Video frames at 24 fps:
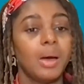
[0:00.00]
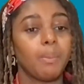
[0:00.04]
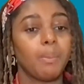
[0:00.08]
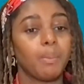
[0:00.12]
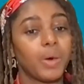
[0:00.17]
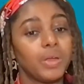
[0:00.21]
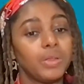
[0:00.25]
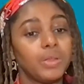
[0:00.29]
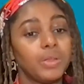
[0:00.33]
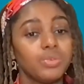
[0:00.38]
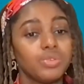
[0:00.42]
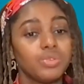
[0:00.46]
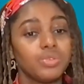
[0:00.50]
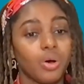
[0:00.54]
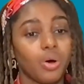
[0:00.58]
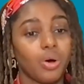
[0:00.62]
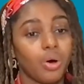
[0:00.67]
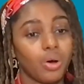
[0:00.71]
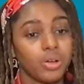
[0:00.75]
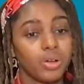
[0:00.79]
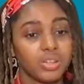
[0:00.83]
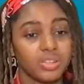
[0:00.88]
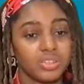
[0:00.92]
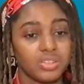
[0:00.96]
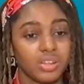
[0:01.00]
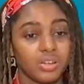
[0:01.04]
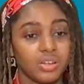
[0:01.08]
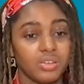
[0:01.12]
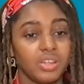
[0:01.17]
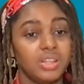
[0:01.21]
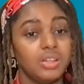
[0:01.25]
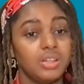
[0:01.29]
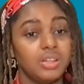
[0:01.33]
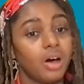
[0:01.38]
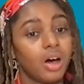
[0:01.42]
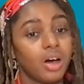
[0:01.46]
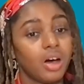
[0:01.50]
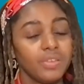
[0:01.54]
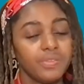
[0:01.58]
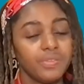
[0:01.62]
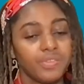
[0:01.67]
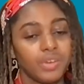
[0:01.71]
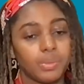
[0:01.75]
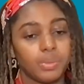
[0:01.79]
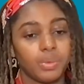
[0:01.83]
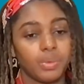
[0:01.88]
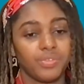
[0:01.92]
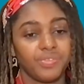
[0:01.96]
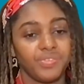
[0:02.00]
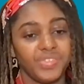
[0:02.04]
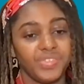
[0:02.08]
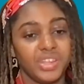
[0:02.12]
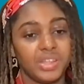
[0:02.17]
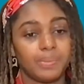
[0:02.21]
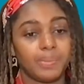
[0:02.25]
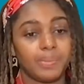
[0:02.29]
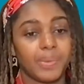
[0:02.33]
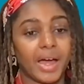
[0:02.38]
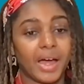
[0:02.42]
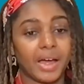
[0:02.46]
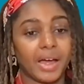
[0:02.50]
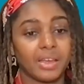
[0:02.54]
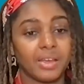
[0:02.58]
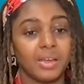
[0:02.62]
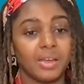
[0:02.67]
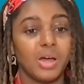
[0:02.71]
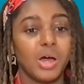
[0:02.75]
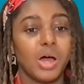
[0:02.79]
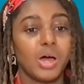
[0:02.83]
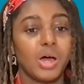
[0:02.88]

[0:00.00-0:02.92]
but use auditory non-verbal feedback